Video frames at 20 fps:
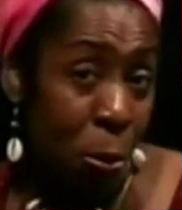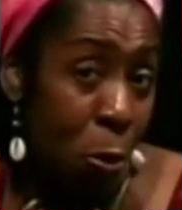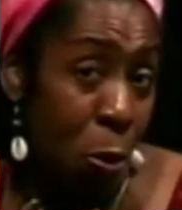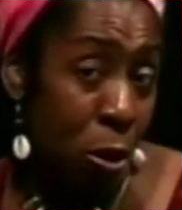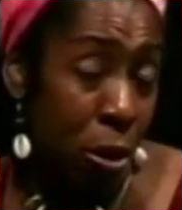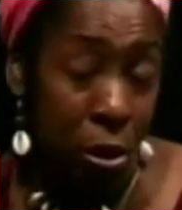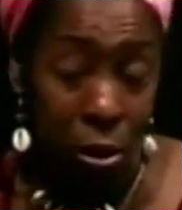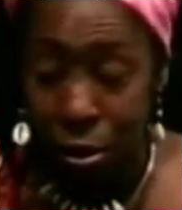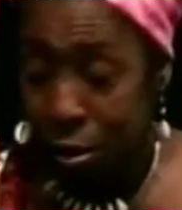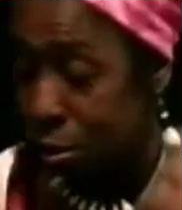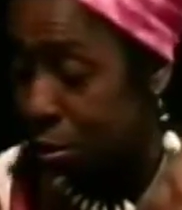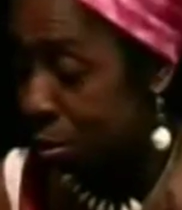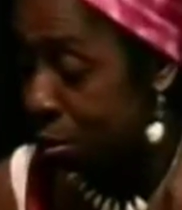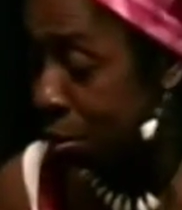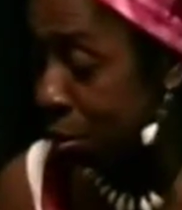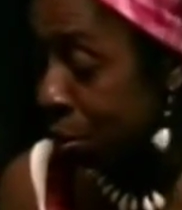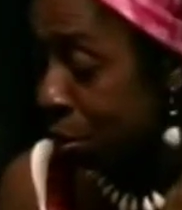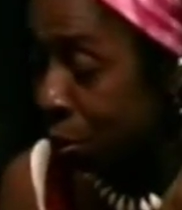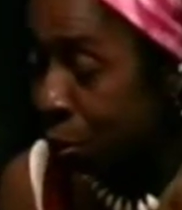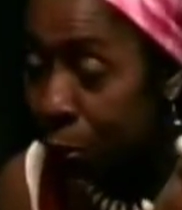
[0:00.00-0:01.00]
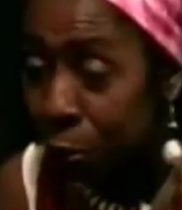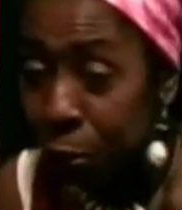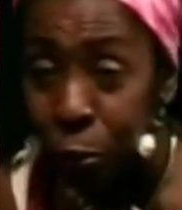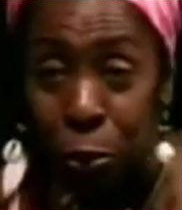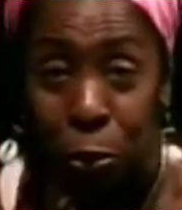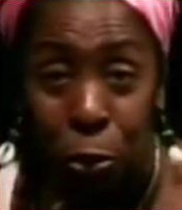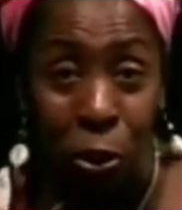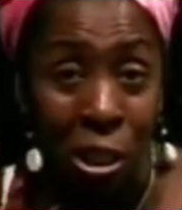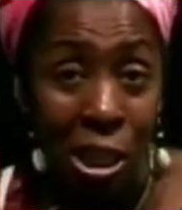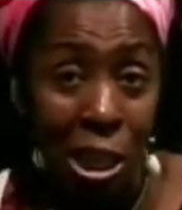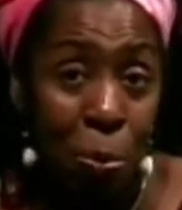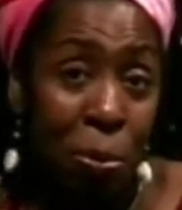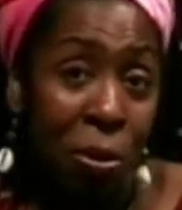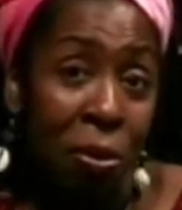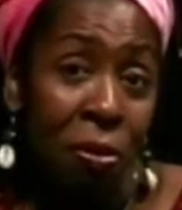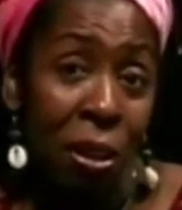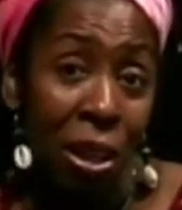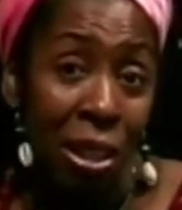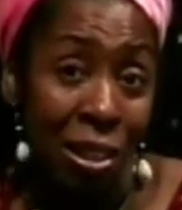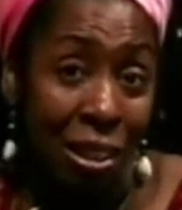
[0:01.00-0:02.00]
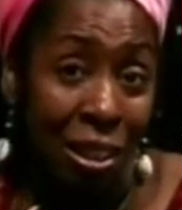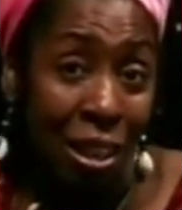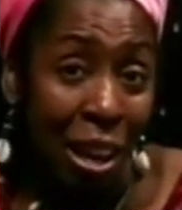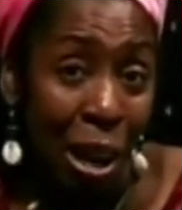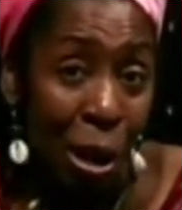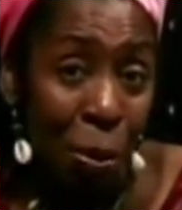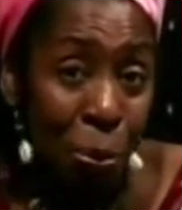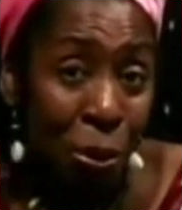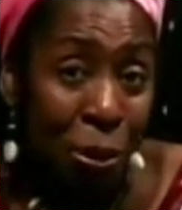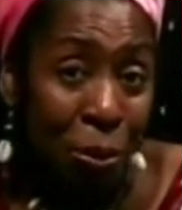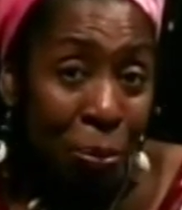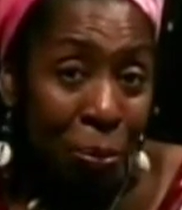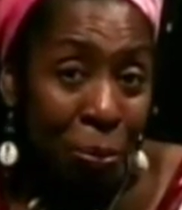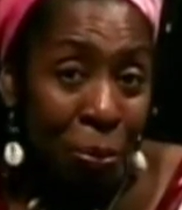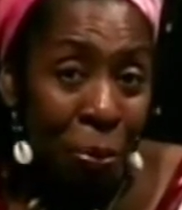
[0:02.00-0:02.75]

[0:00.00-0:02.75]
important to keep it facing up,